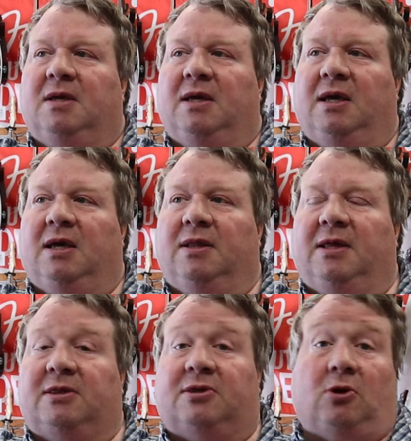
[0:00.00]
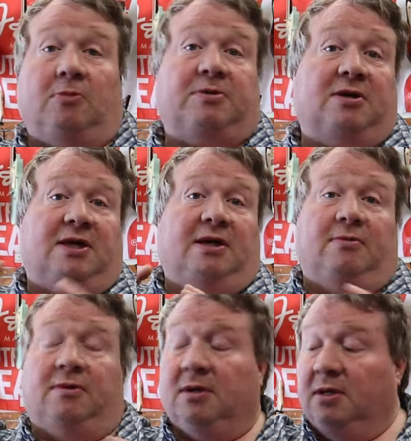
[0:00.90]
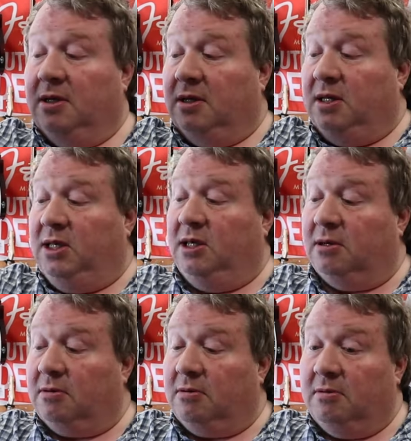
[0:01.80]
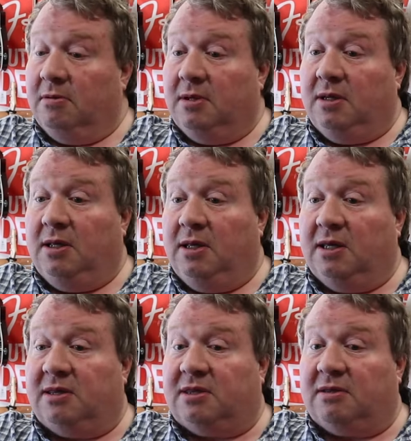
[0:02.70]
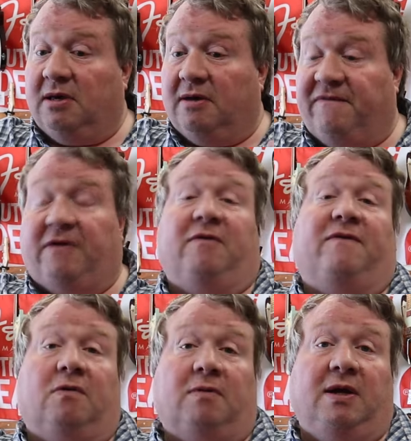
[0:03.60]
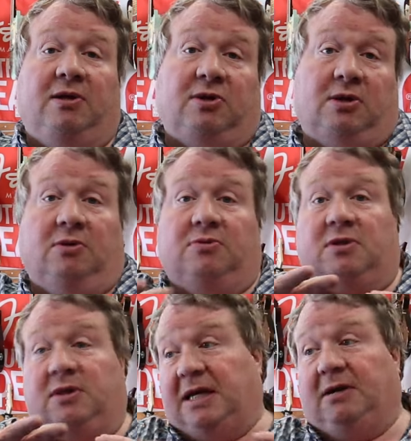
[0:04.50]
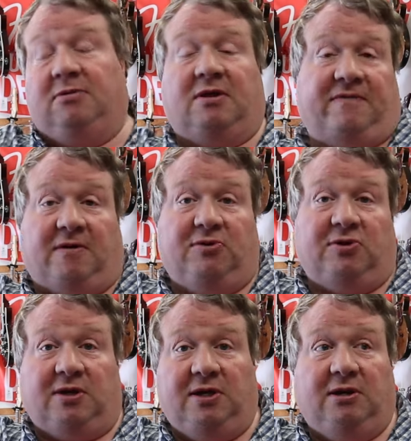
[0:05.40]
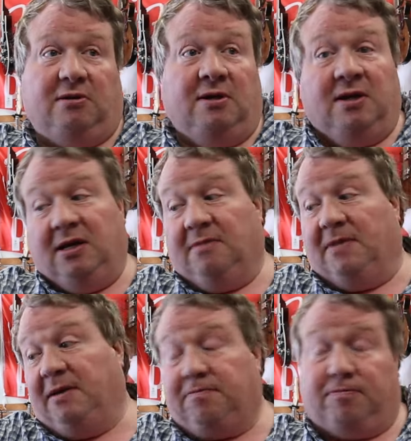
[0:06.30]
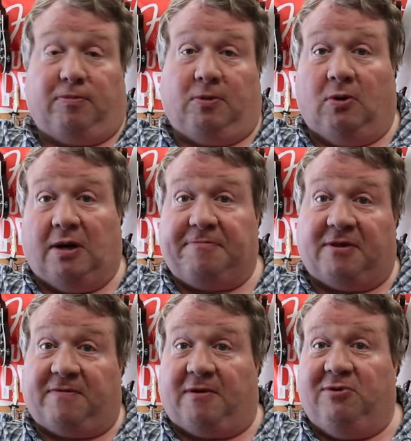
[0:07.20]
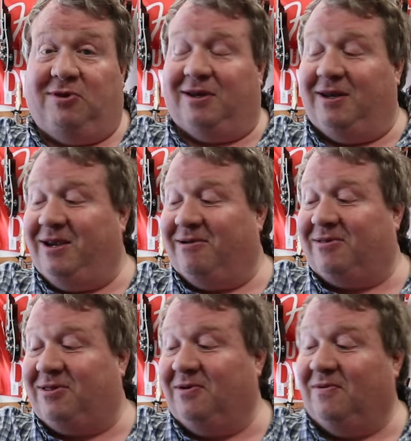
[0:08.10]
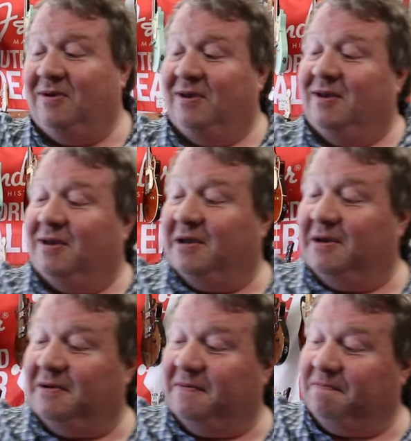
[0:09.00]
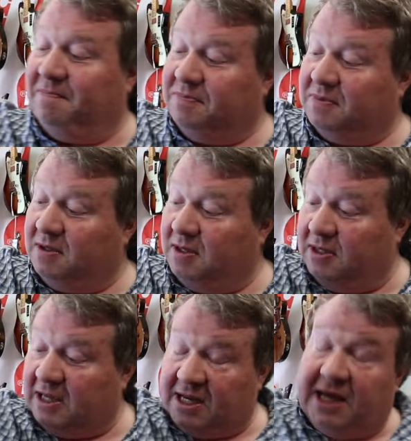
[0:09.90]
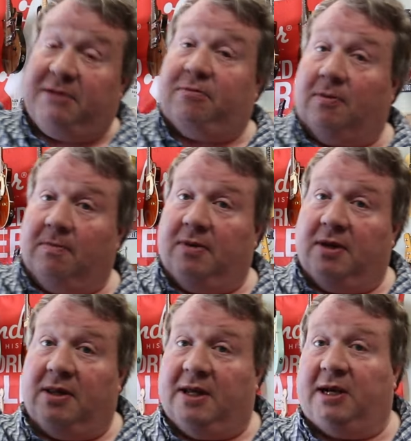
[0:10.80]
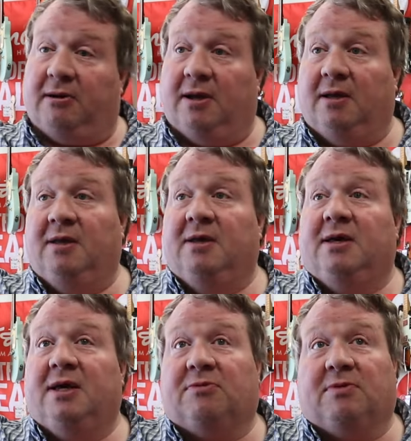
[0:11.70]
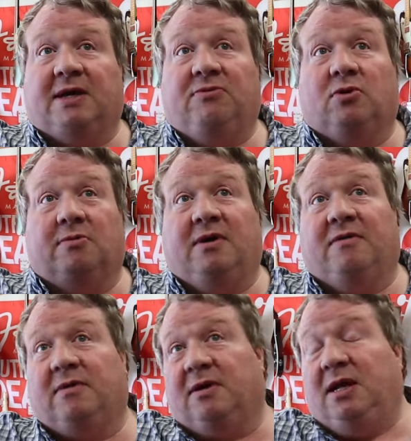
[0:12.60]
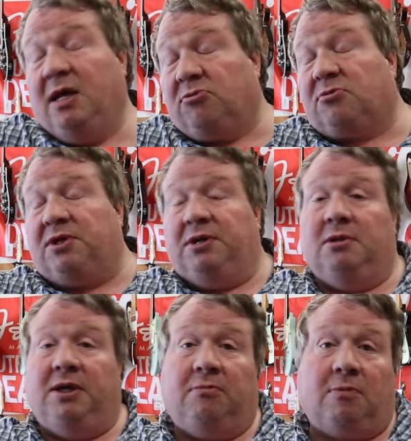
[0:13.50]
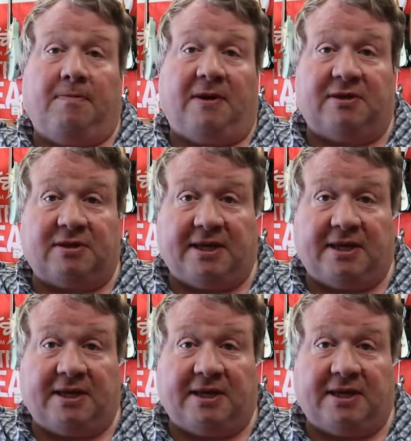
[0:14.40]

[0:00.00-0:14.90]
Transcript: And that sculpts the sound. Here, it's very full range. It goes down as far as you can hear. It might go up as far as you can hear too. In that headroom, in that area, is what gives you an interestingly robust